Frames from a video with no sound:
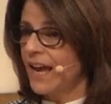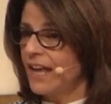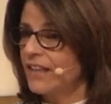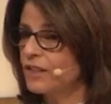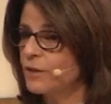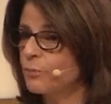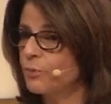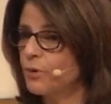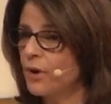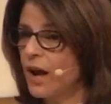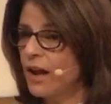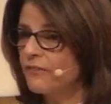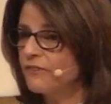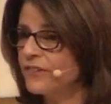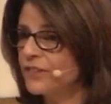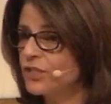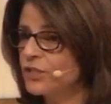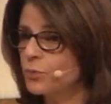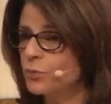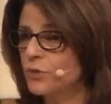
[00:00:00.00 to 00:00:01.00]
and the
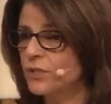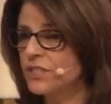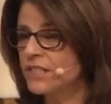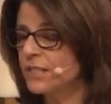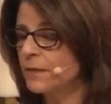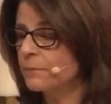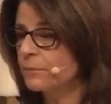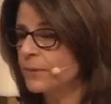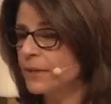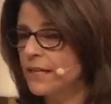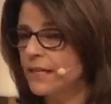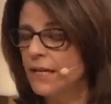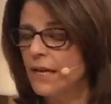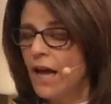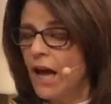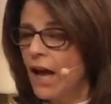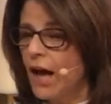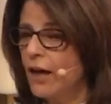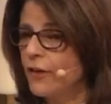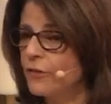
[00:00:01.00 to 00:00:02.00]
prophets were simply
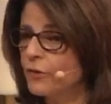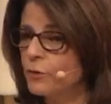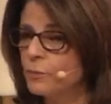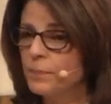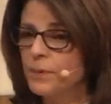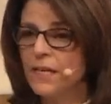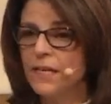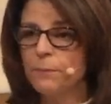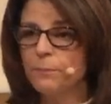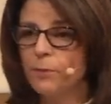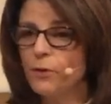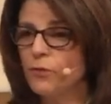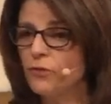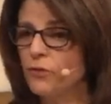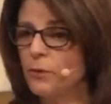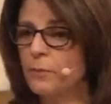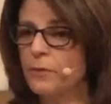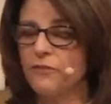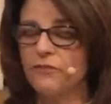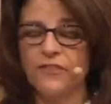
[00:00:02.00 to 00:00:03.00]
other people
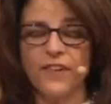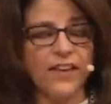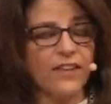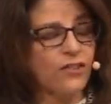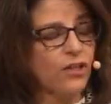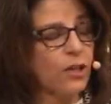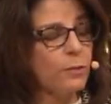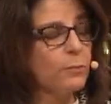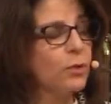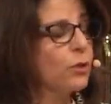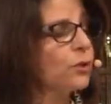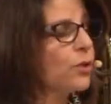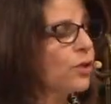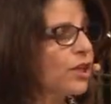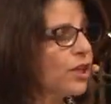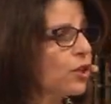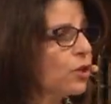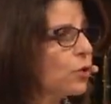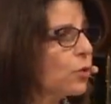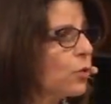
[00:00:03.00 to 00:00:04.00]
from the faith
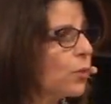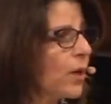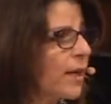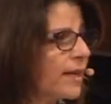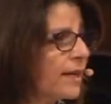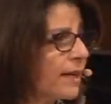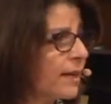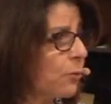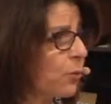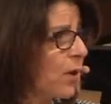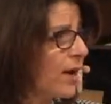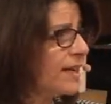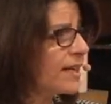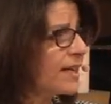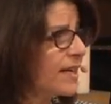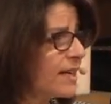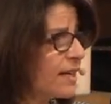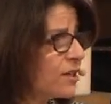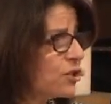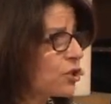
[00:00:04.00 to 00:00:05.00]
community who went,
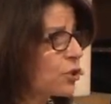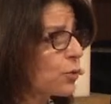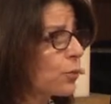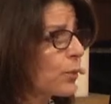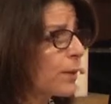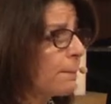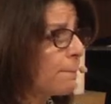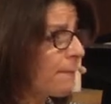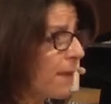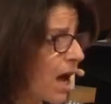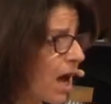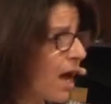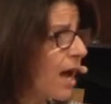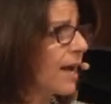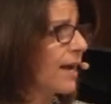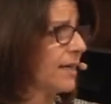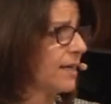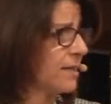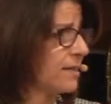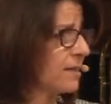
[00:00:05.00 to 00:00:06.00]
went in to
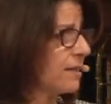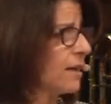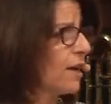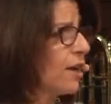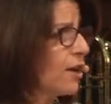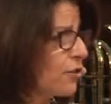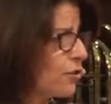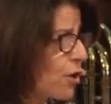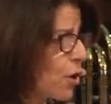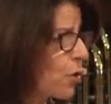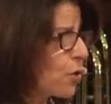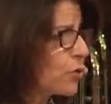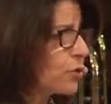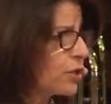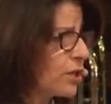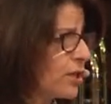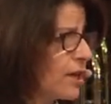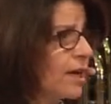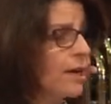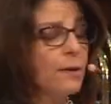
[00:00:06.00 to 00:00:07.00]
remind
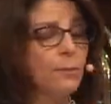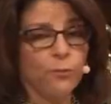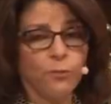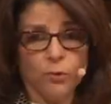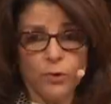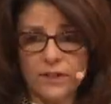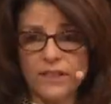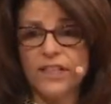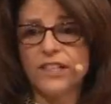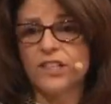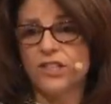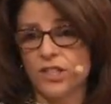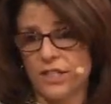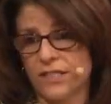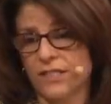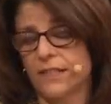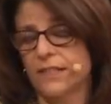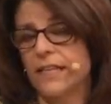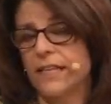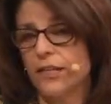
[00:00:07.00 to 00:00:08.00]
those
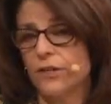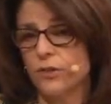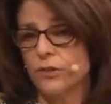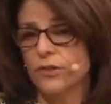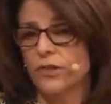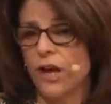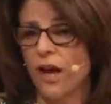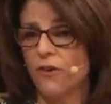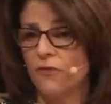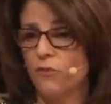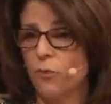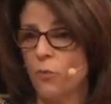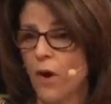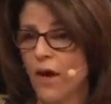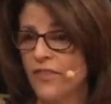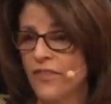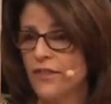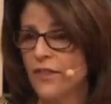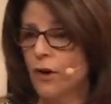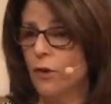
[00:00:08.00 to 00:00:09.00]
religious leaders of
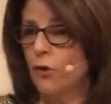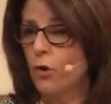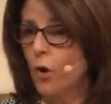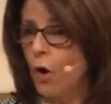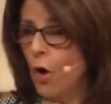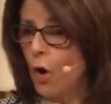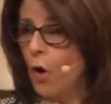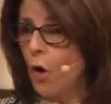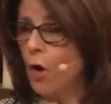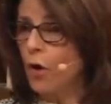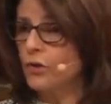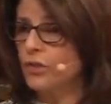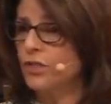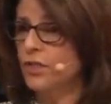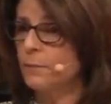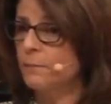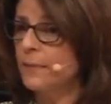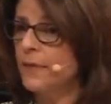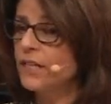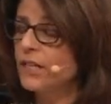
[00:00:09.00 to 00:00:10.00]
what their call
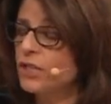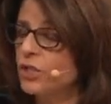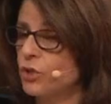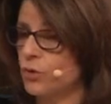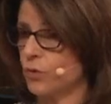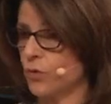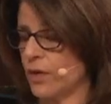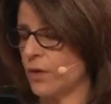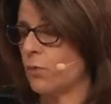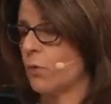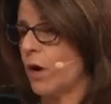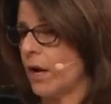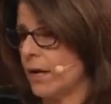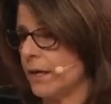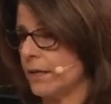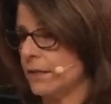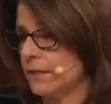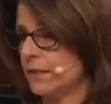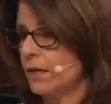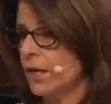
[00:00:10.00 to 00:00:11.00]
to ministry
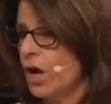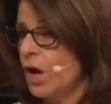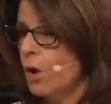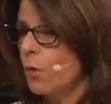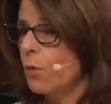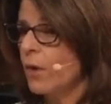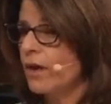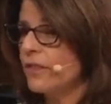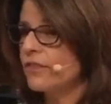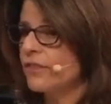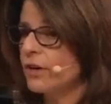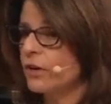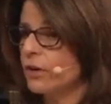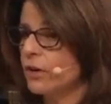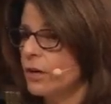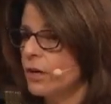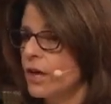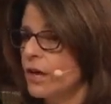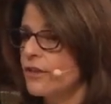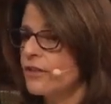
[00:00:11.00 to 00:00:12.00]
was, what
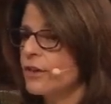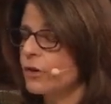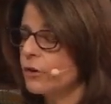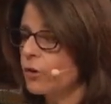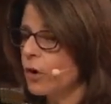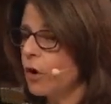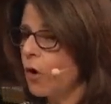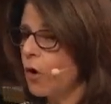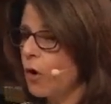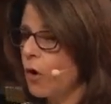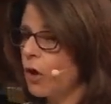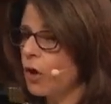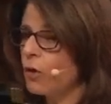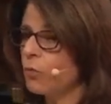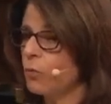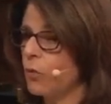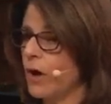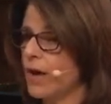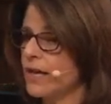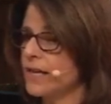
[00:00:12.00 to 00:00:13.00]
their, their
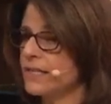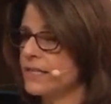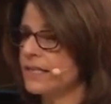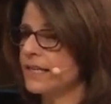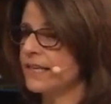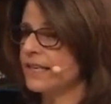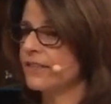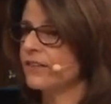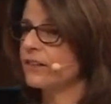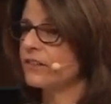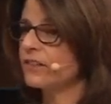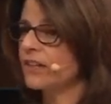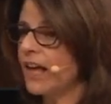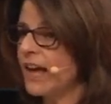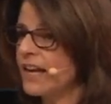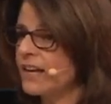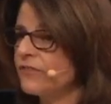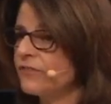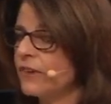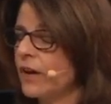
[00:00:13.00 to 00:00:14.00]
call was in the
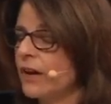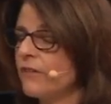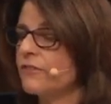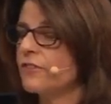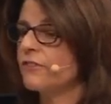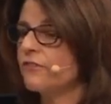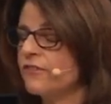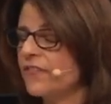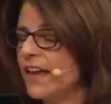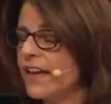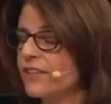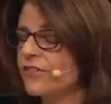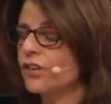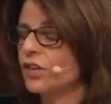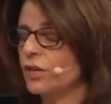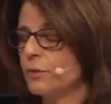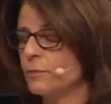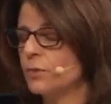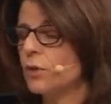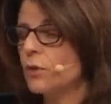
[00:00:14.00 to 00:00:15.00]
life of the faith
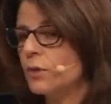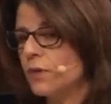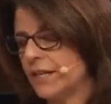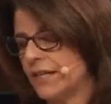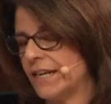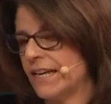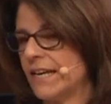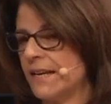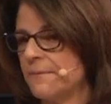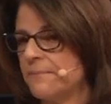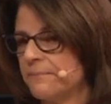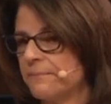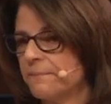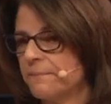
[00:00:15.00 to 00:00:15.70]
community.